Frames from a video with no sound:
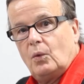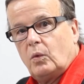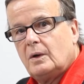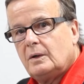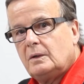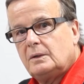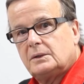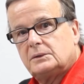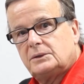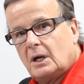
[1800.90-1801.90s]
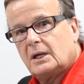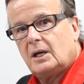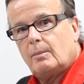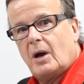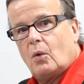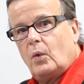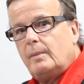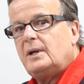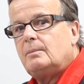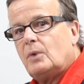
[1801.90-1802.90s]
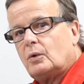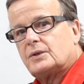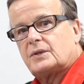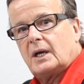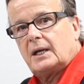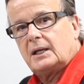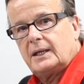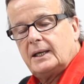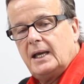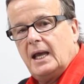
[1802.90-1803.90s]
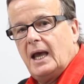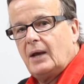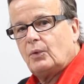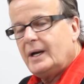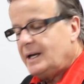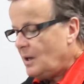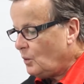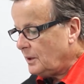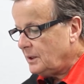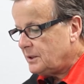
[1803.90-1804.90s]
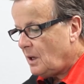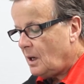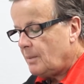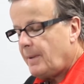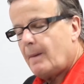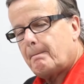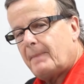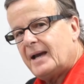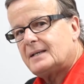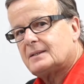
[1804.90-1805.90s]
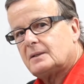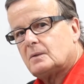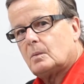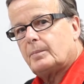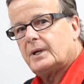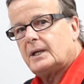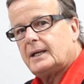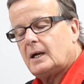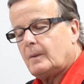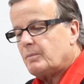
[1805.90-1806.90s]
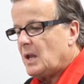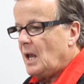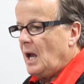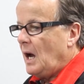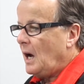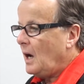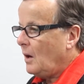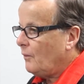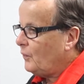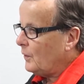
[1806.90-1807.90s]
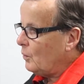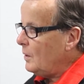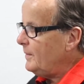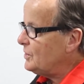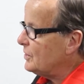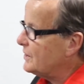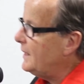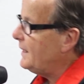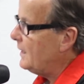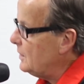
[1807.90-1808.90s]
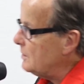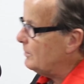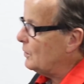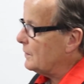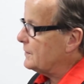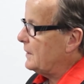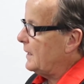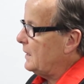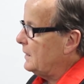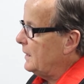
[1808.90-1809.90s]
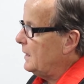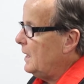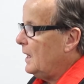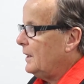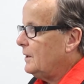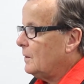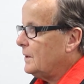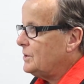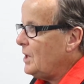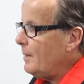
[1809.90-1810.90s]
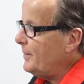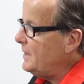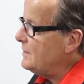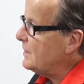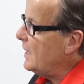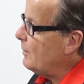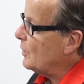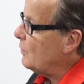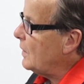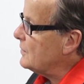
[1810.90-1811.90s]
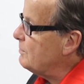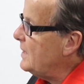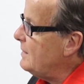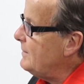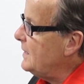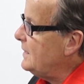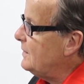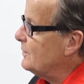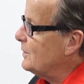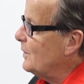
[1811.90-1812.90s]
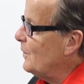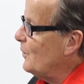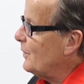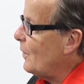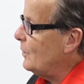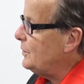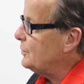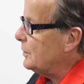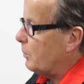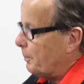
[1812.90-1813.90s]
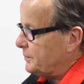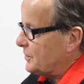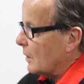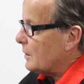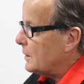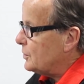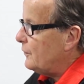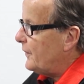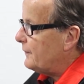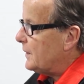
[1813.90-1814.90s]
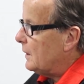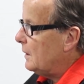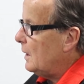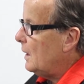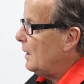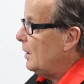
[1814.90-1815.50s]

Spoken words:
we're talking about women in motorcycling, and right now we're going to talk about bikes a little bit. Now, for a woman just getting into motorcycling, you know, the Japanese came across many, many years ago with, oh, you should start on a 250. Mm-hmm.